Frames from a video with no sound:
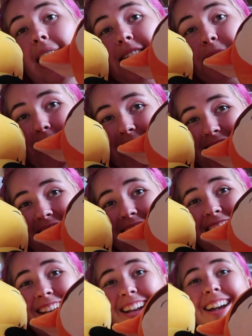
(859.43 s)
as my
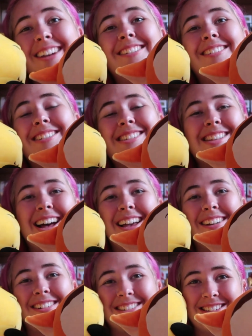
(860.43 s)
Tigger Cuddles that I
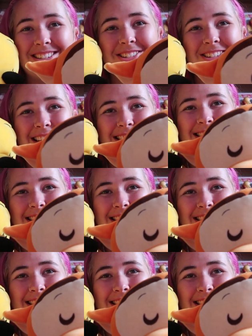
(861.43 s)
got 2 years